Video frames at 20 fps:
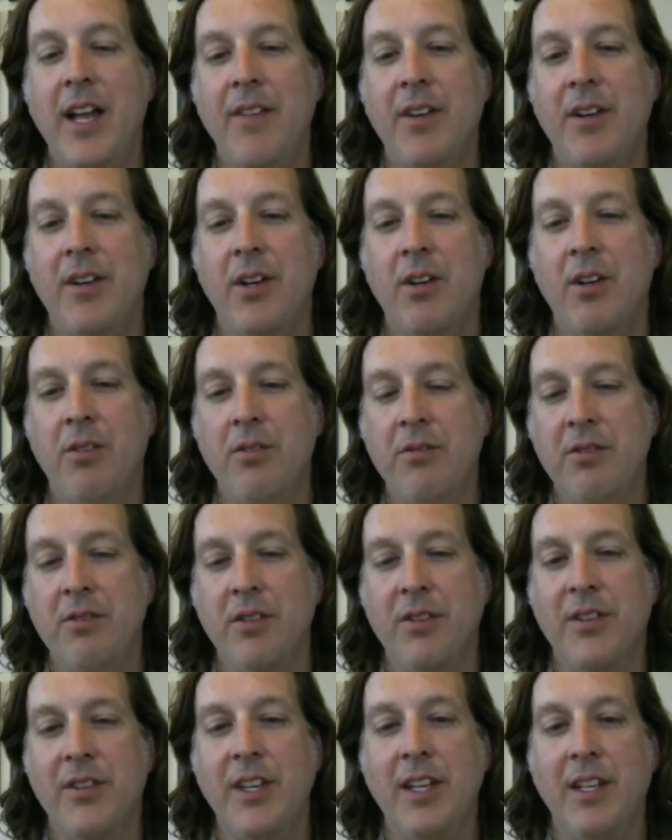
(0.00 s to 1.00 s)
They all had
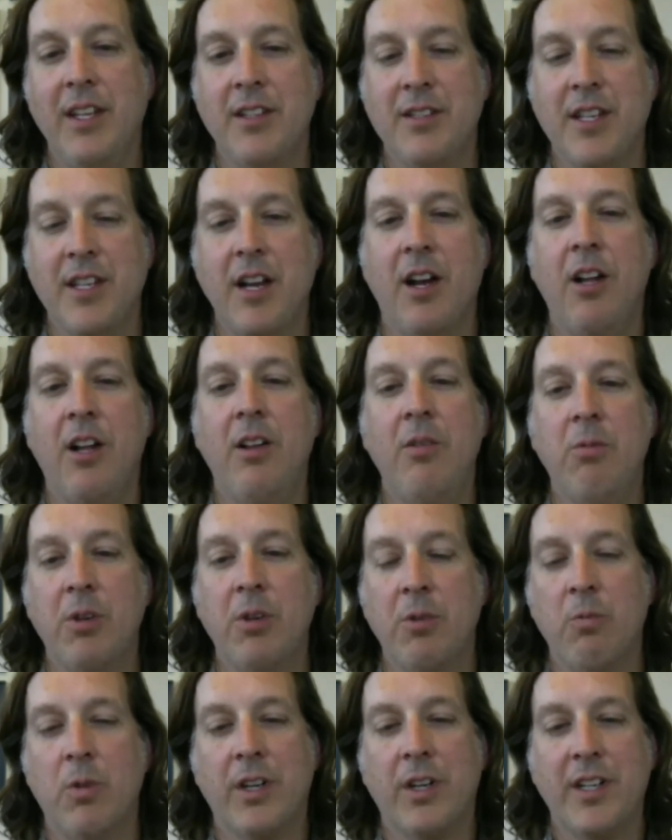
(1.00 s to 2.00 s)
their own things.
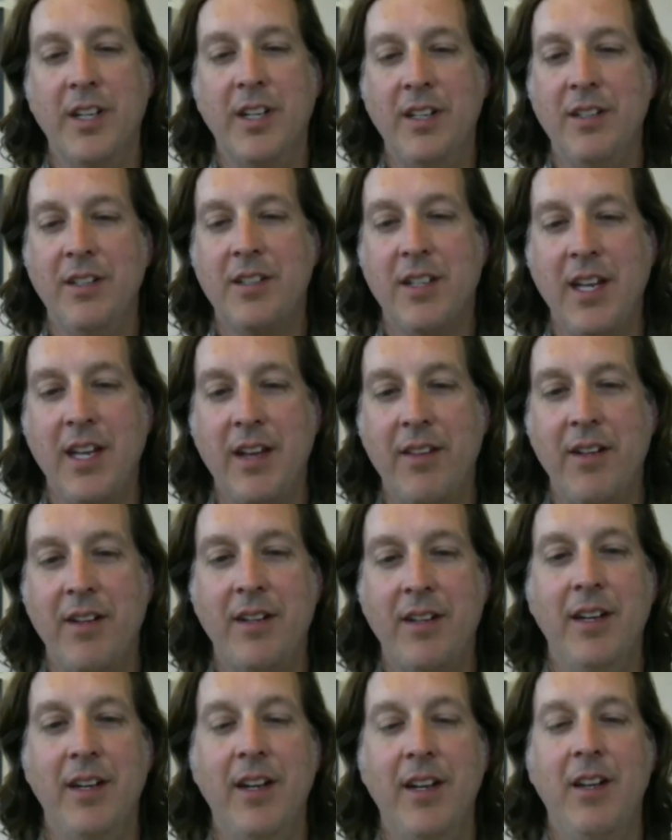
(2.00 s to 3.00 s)
They all were
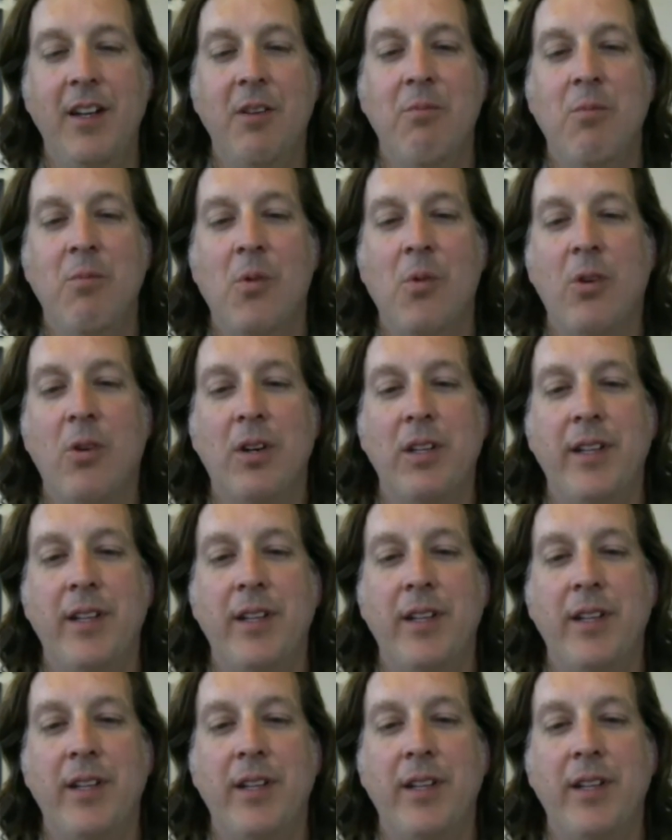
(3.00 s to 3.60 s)
working together,